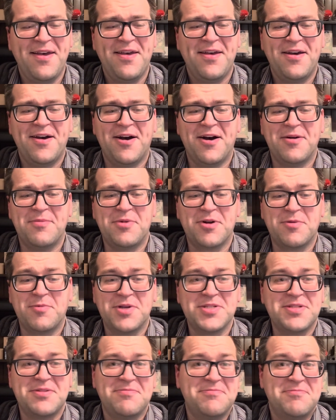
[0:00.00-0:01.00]
but it
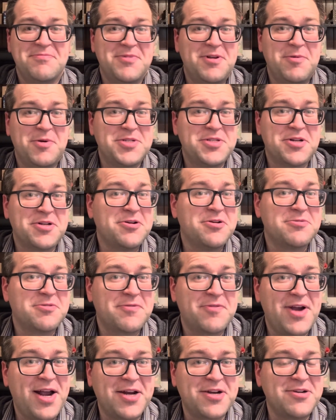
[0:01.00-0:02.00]
wasn't a gold
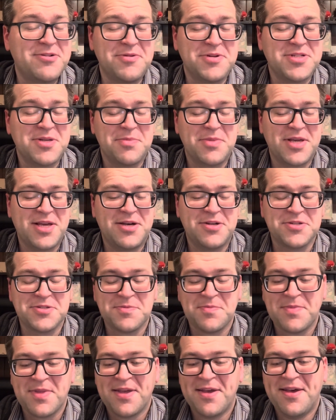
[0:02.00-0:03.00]
refractor. It was something else.
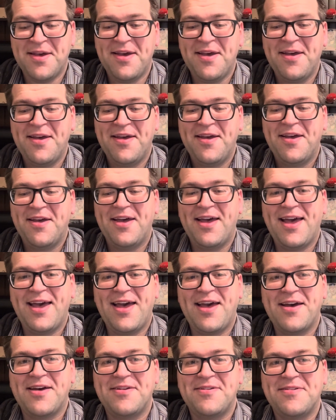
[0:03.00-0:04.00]

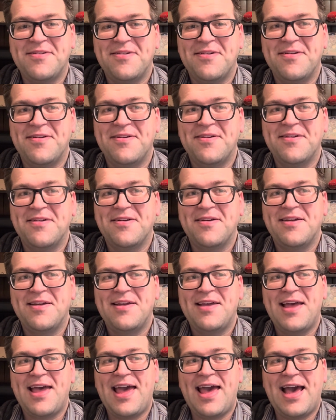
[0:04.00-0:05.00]
And
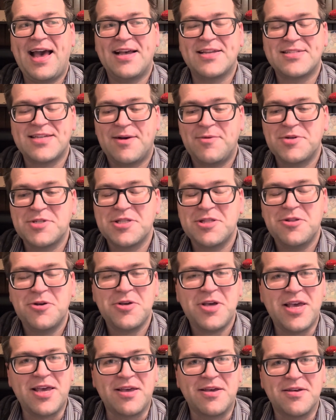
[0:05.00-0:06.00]
as I was
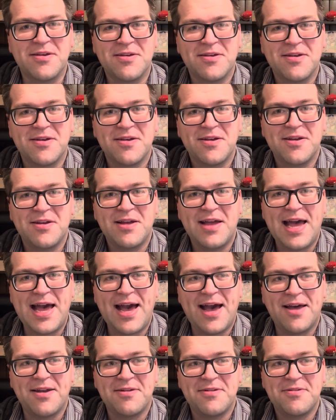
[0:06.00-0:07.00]
looking
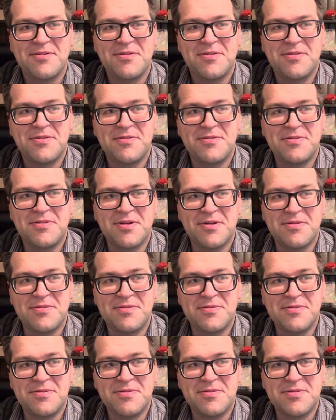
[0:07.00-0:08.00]
at
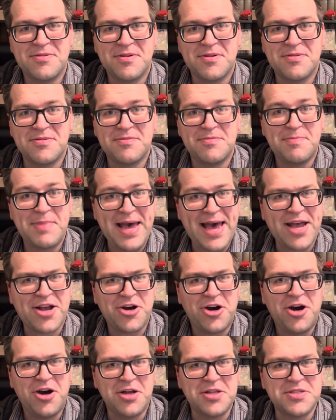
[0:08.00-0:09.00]
the pack
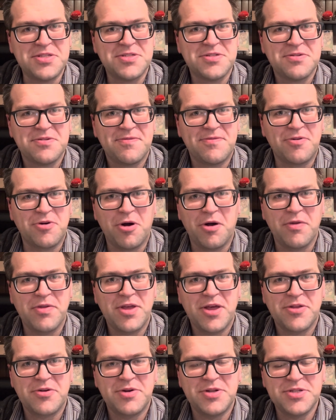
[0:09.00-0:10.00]
odds for all the
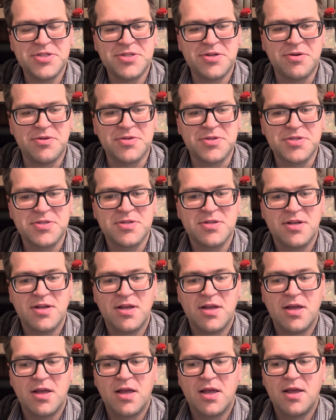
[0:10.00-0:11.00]
other inserts,
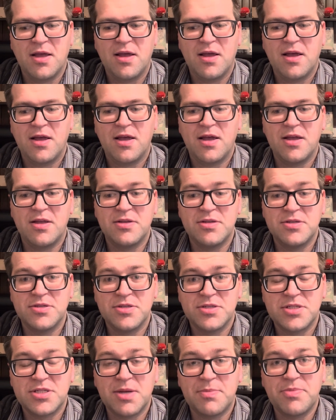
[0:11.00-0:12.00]

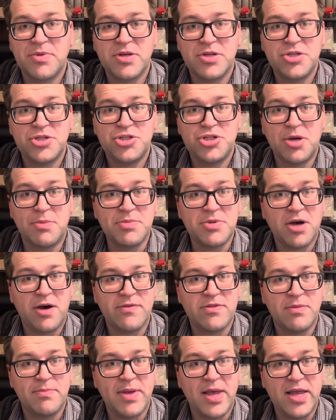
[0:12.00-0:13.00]
something jumped off
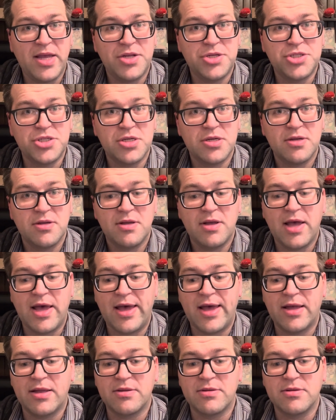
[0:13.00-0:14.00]
the page
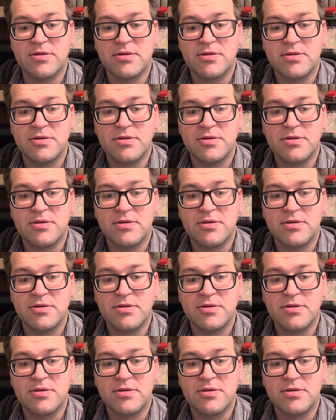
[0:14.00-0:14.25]
and